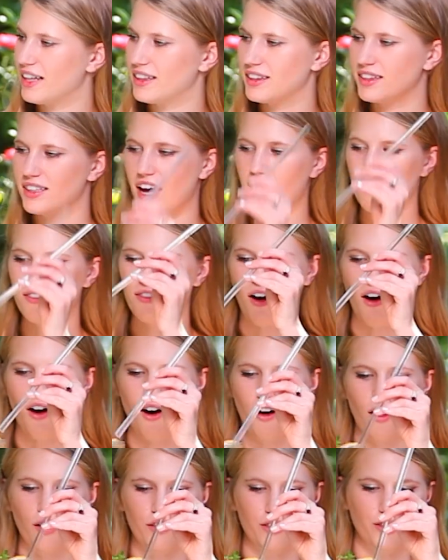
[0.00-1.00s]
love
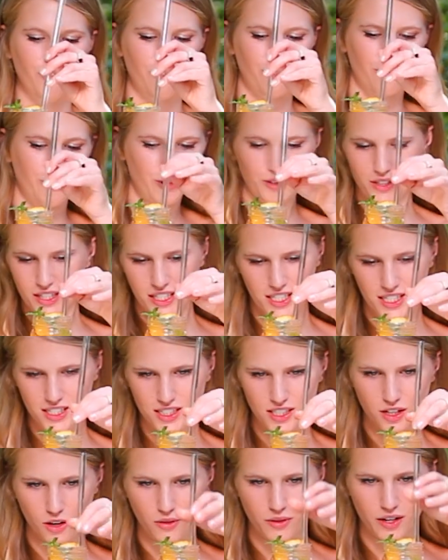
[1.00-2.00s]
all the
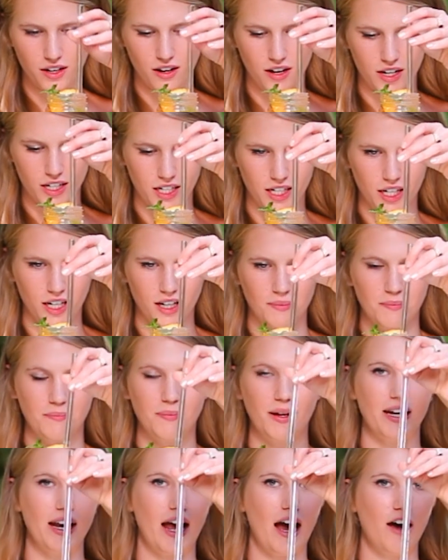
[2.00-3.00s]
fruitiness going on in it,
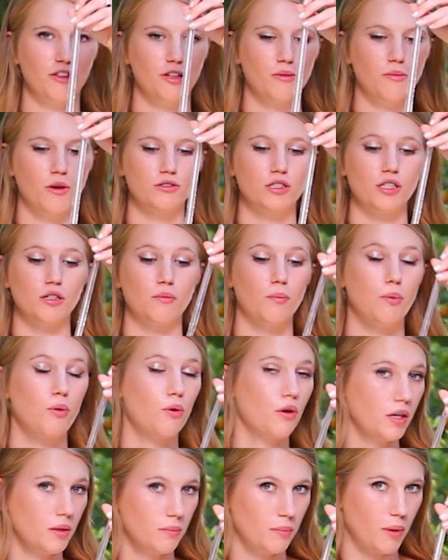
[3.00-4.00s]
but now the most
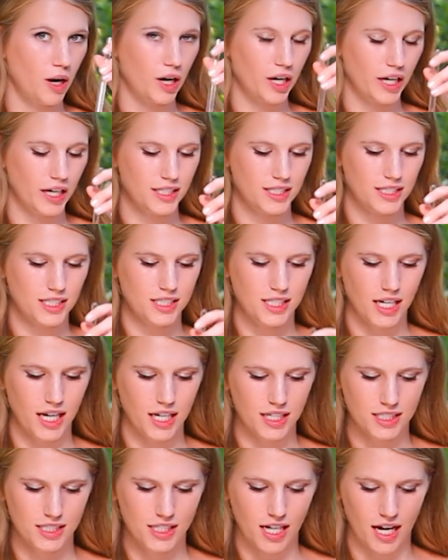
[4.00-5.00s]
important part is the
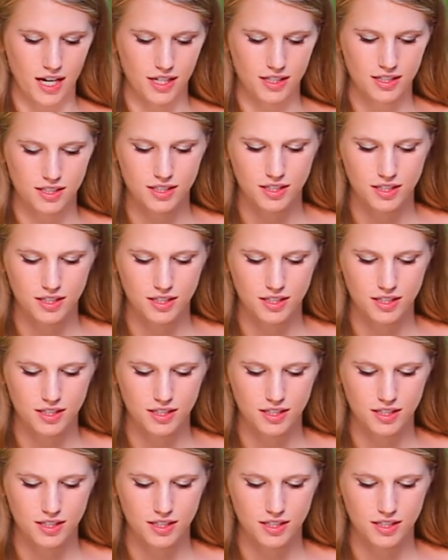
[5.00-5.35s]
taste test.